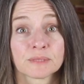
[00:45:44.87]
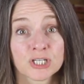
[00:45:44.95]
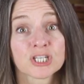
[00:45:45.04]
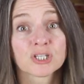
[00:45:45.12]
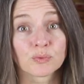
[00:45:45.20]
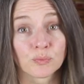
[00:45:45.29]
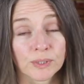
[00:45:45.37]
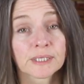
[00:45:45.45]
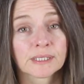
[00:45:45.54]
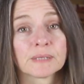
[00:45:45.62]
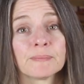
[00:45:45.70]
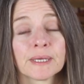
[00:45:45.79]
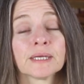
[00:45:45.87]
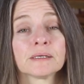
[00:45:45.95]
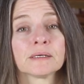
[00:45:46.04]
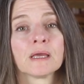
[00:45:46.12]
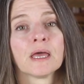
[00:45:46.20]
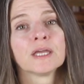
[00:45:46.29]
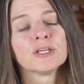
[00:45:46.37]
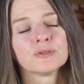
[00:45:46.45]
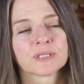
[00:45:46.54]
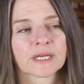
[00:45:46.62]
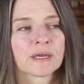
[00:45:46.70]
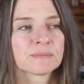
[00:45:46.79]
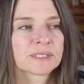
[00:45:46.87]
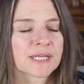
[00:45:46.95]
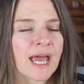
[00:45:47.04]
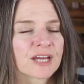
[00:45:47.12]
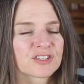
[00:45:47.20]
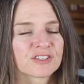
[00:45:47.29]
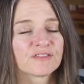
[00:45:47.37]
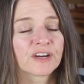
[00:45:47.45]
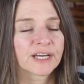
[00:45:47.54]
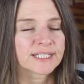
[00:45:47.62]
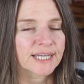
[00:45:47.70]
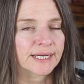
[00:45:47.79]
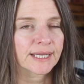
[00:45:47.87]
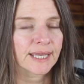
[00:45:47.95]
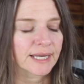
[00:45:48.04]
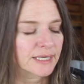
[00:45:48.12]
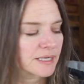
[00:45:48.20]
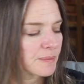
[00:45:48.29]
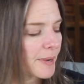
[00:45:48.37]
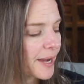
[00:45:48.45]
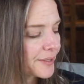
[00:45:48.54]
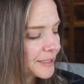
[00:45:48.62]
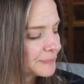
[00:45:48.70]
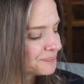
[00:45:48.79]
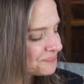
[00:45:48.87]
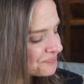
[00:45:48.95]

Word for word: I mean, she's really been using up stash. She's very dedicated about it.